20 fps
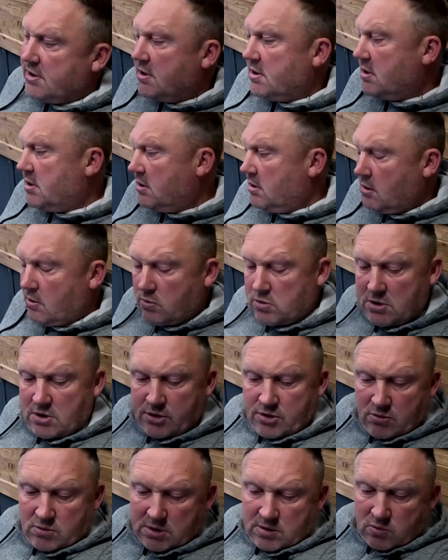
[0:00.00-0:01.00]
No, I wouldn't
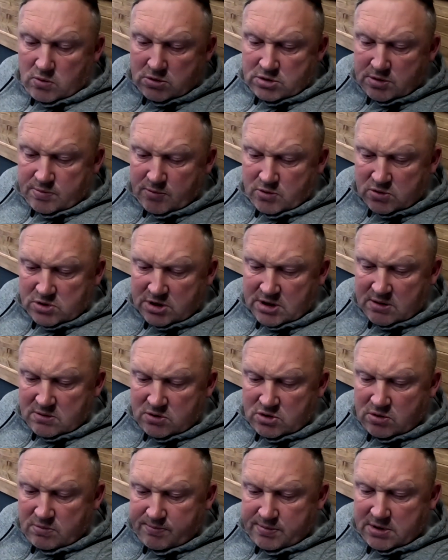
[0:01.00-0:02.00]
have thought it would smudge though.
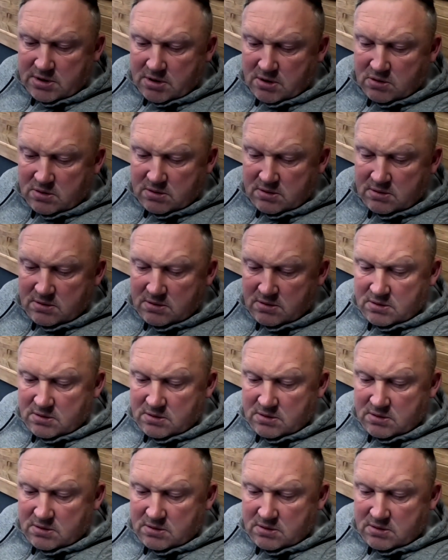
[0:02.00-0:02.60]
It should be like...